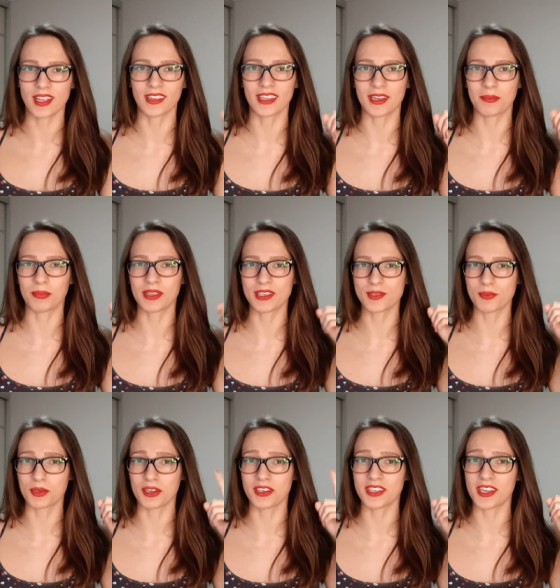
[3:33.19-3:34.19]
Salina, please
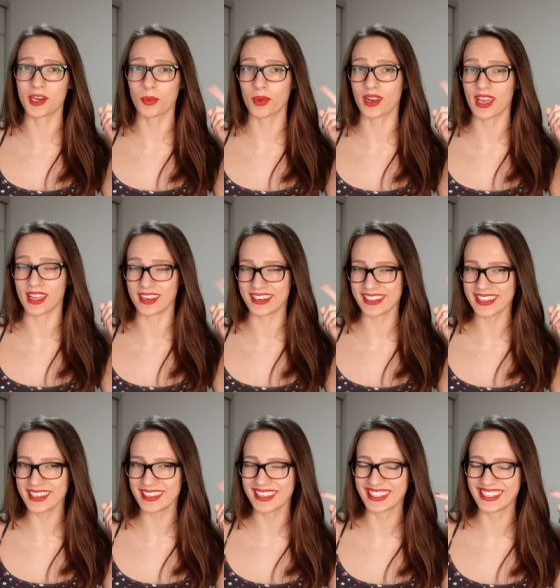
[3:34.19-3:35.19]
put it here when editing.